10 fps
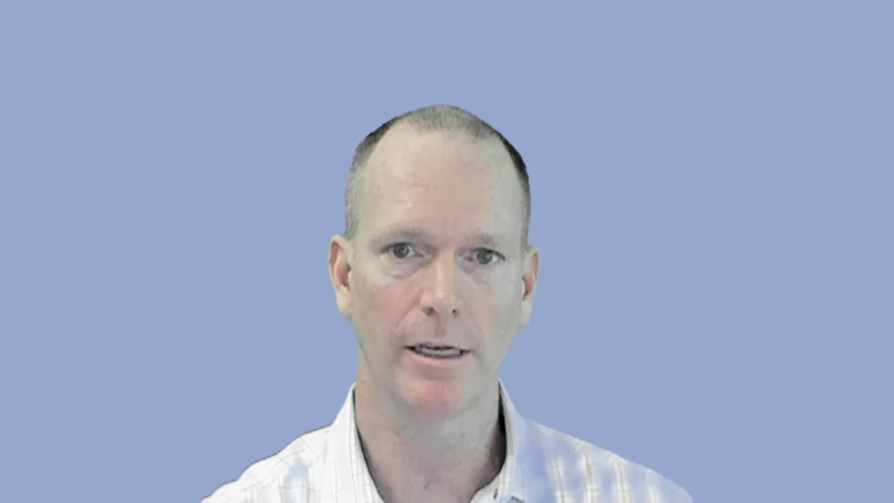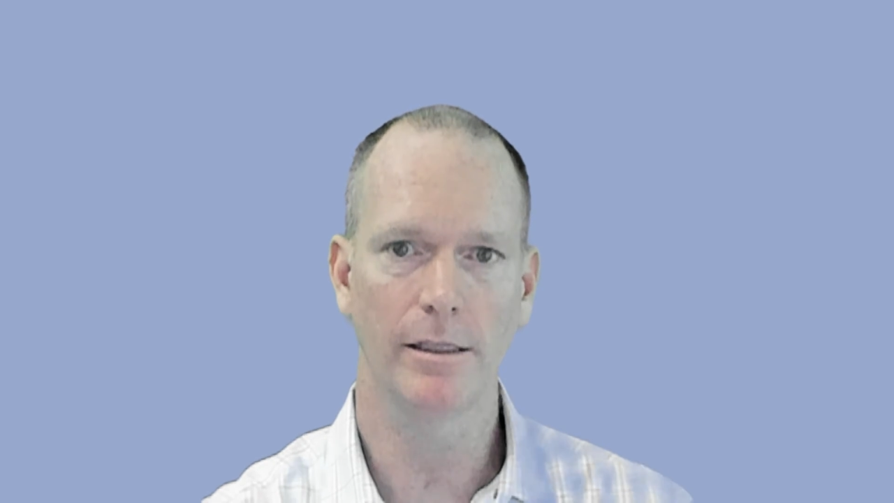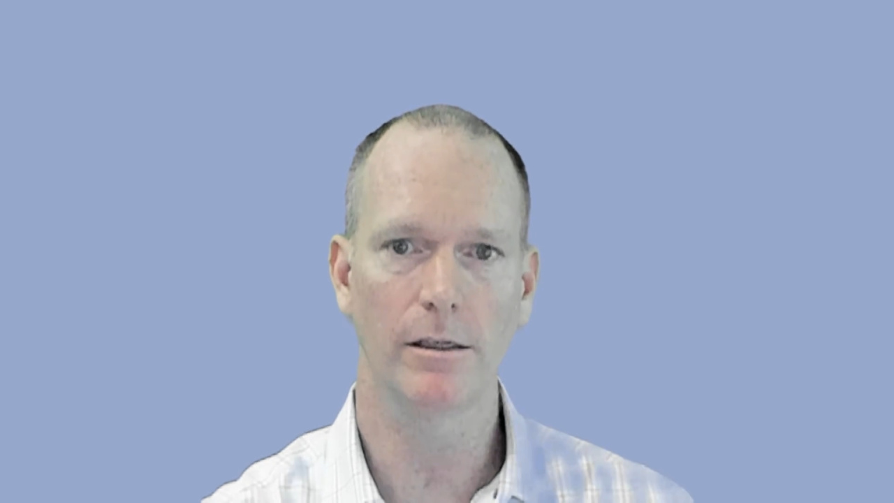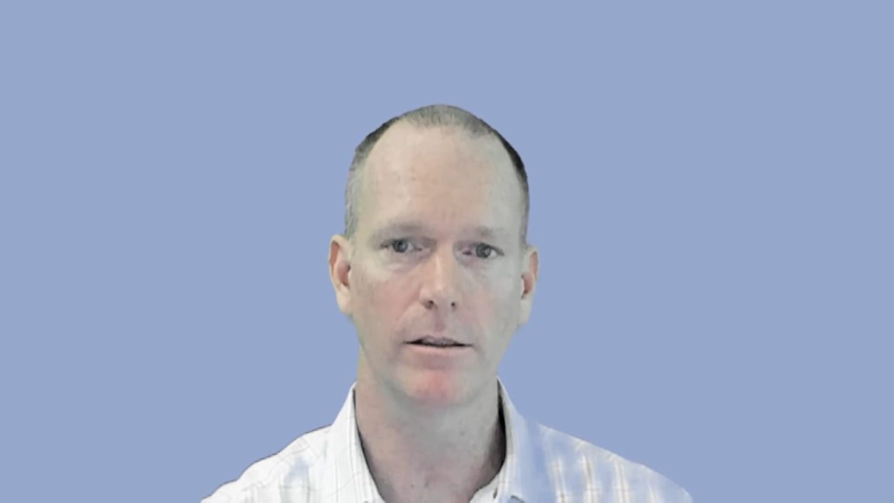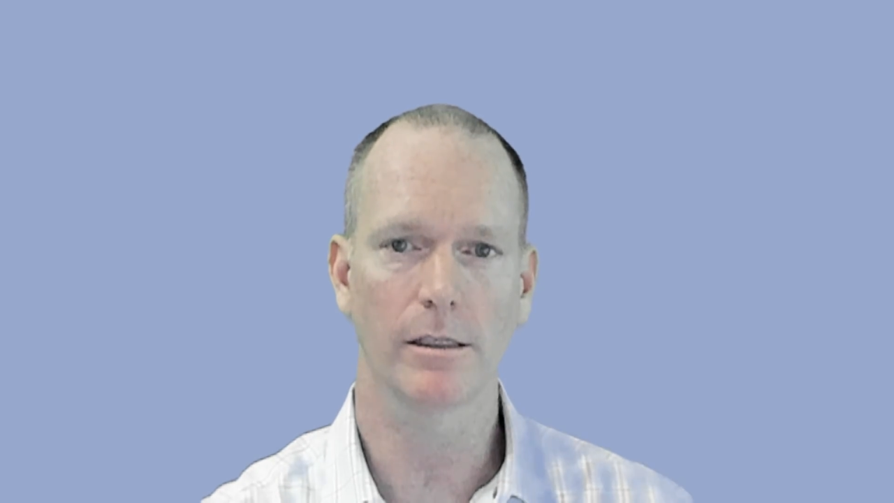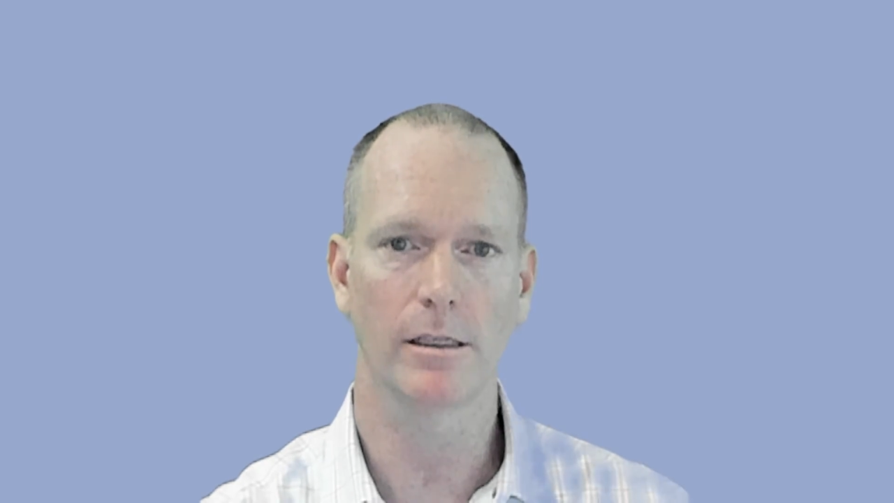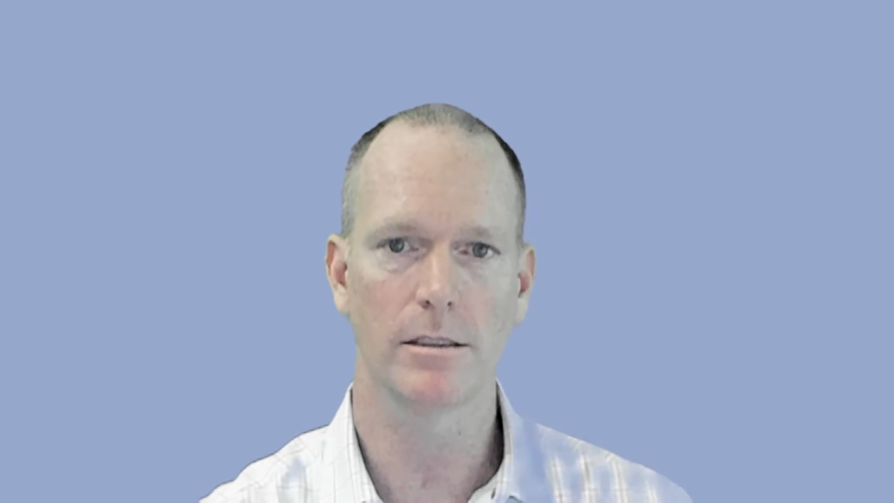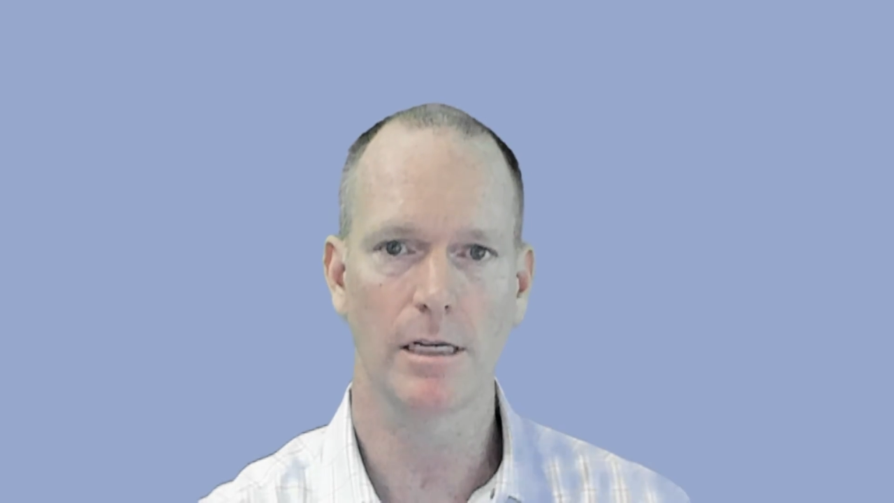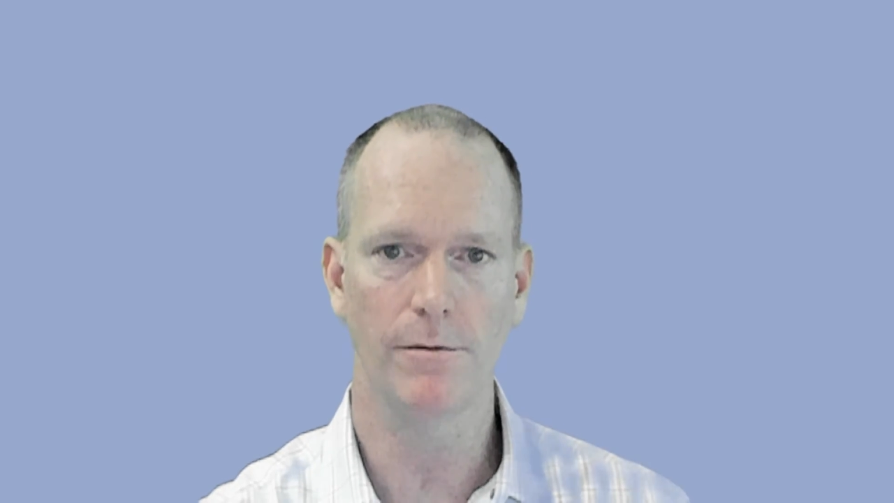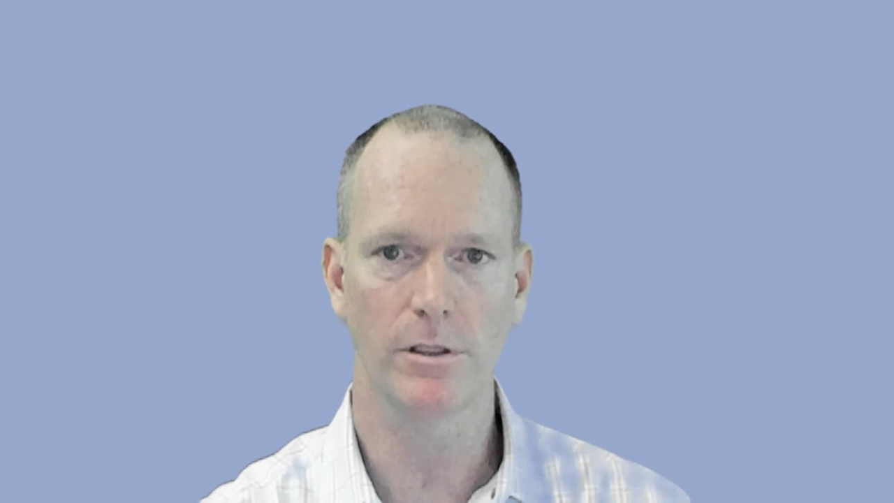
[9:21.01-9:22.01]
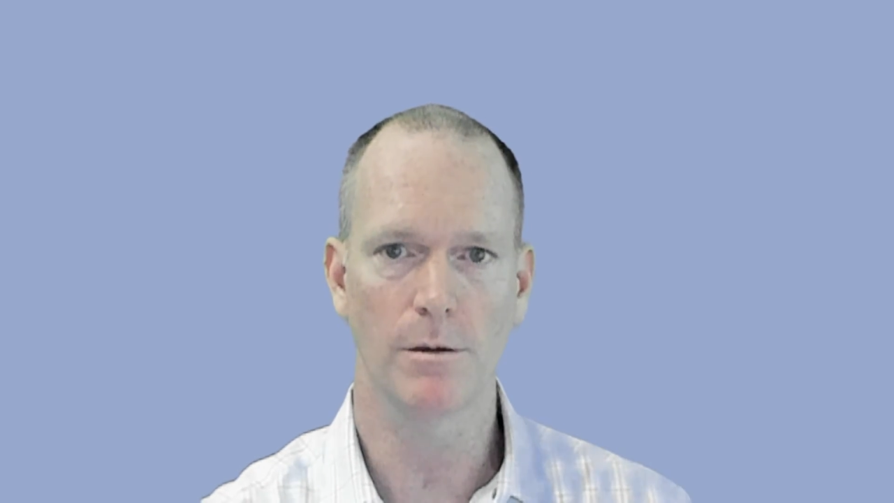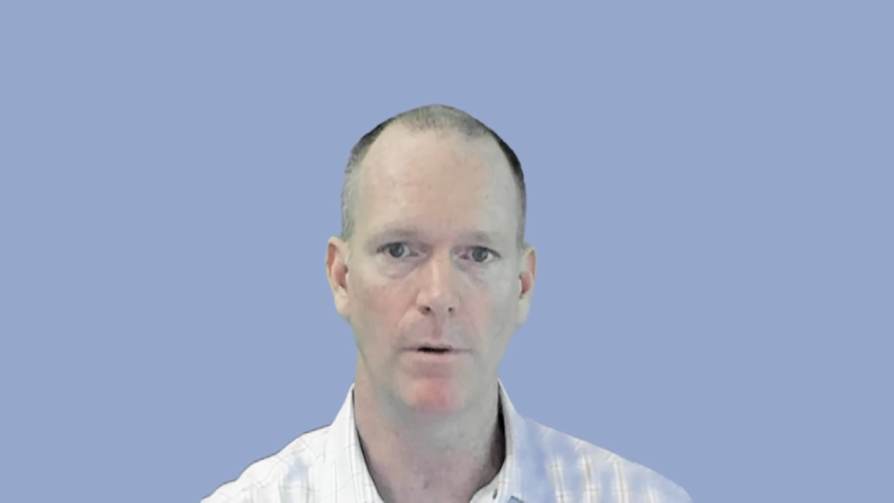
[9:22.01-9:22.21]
in there that can save you some